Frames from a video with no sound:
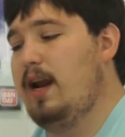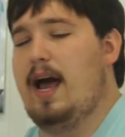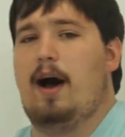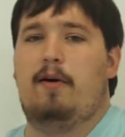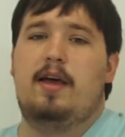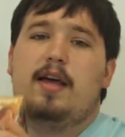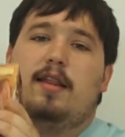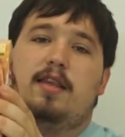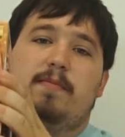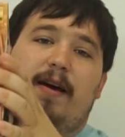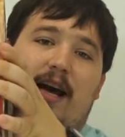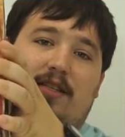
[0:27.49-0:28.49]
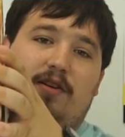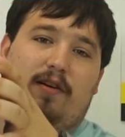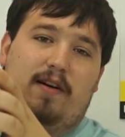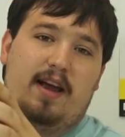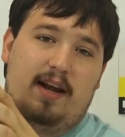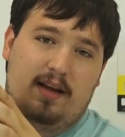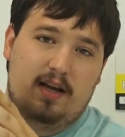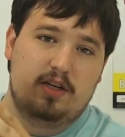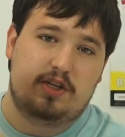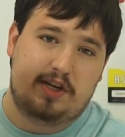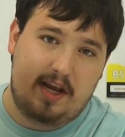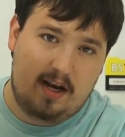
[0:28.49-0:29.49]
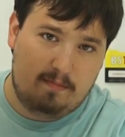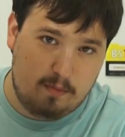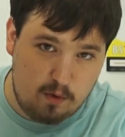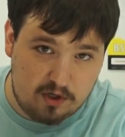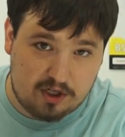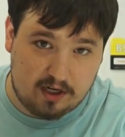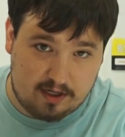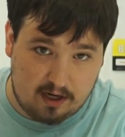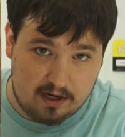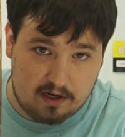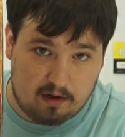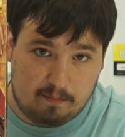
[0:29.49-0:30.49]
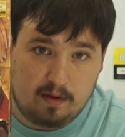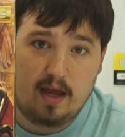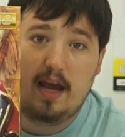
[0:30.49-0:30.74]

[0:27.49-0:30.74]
out the master grade Shin Musha Gundam.